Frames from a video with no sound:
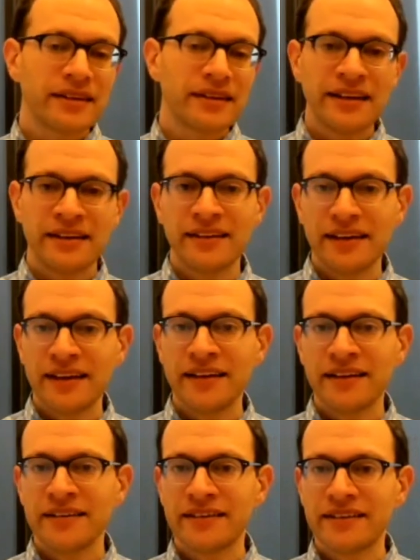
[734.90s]

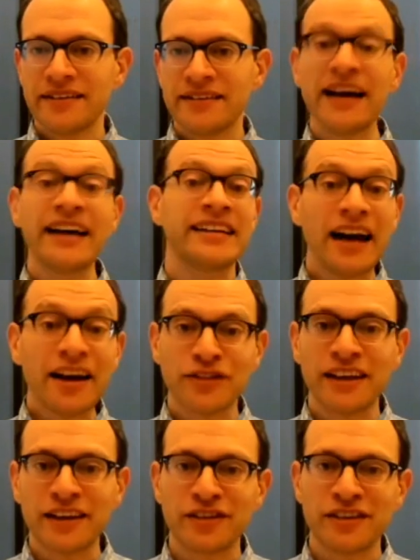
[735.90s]
in
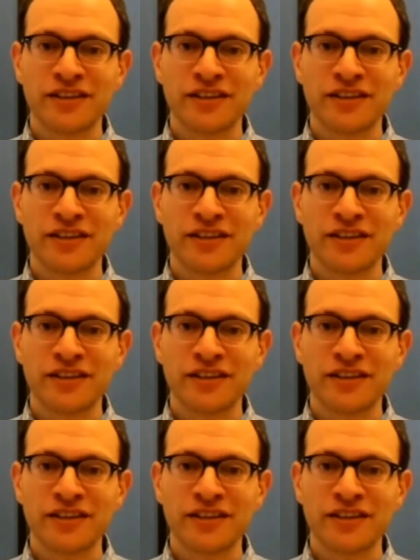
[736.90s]
diagnostics,